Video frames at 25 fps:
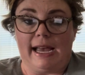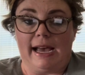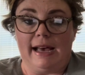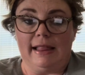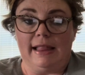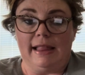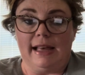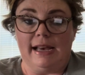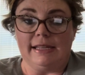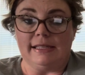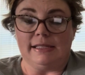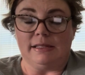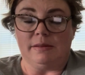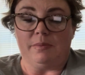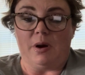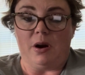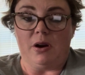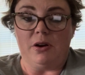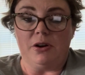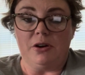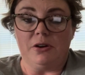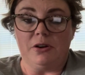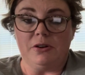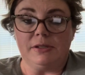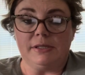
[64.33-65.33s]
allies and
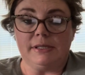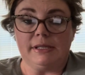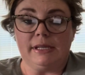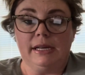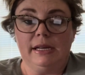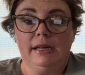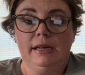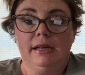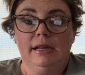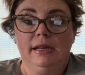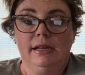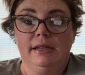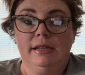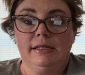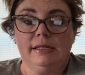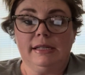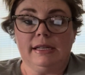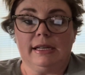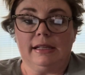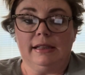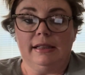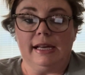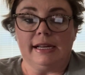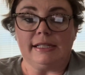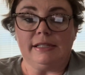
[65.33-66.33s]
partners to
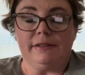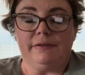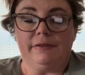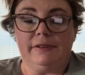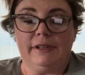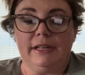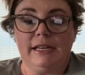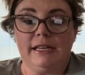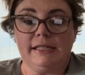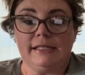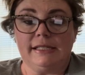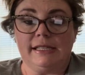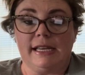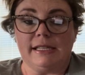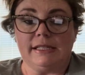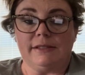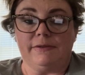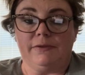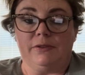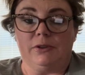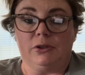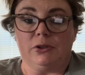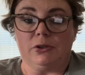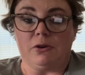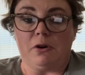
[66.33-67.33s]
collectively assess
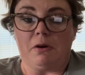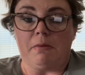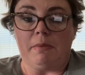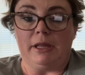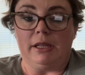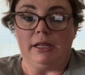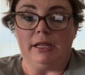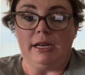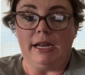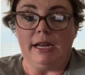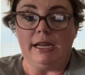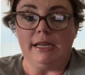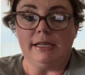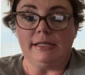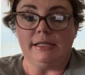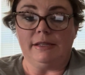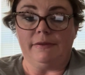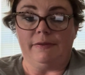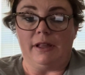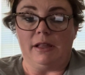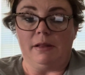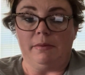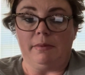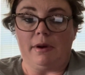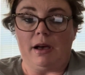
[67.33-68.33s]
vulnerabilities,
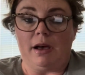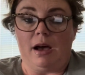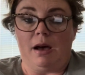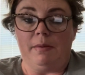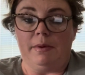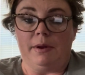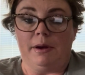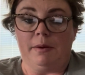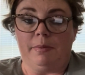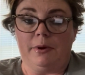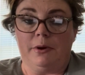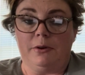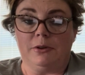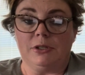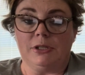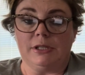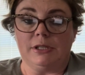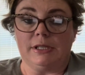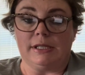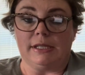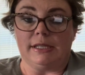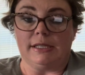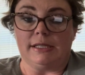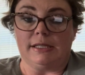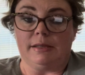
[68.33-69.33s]
develop common
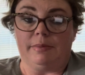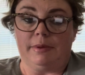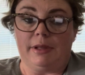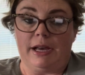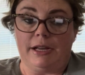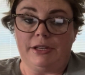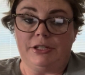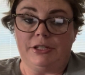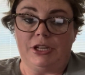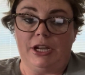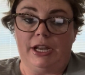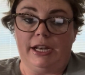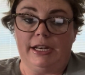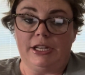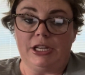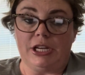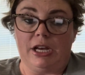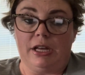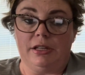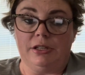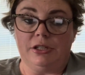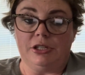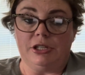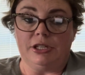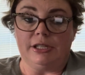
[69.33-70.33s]
approaches to supply chain
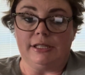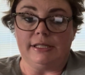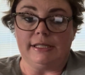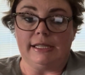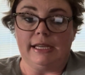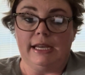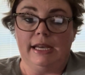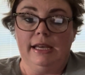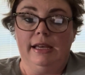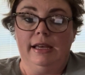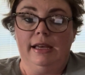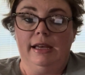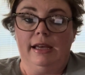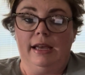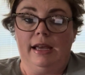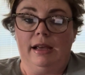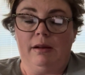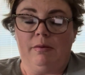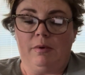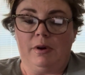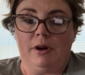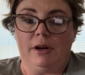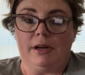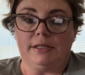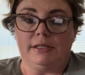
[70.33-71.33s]
challenges, and
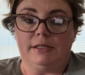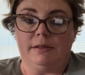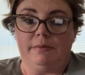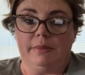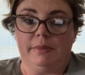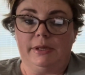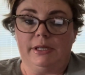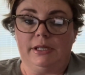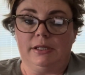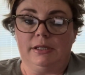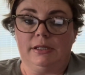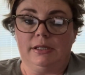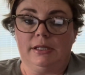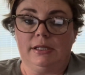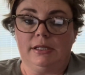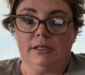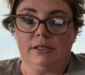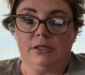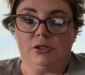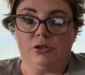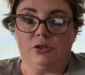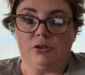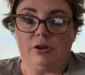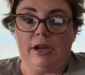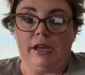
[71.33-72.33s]
work to build
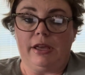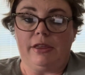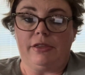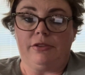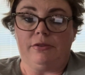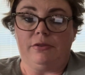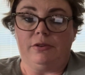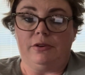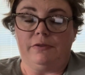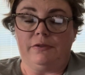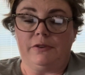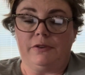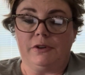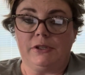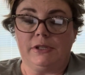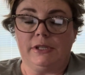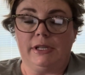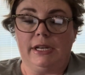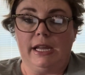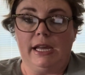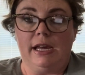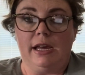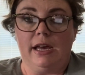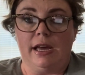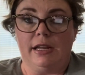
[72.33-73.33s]
strength through
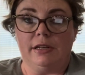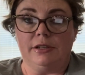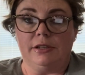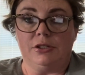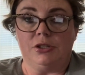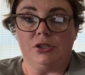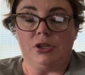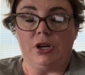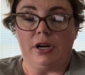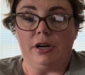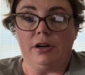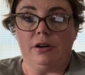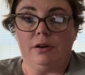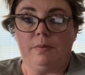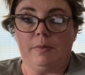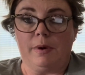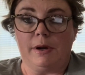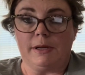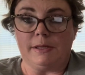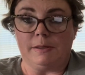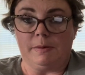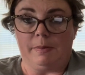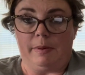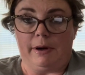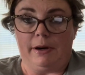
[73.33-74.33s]
diversity and shared
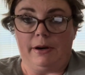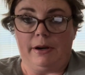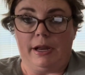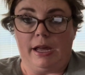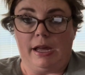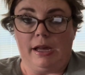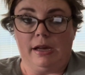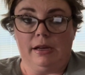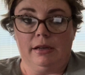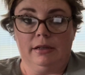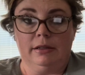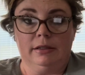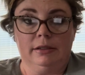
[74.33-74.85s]
prosperity.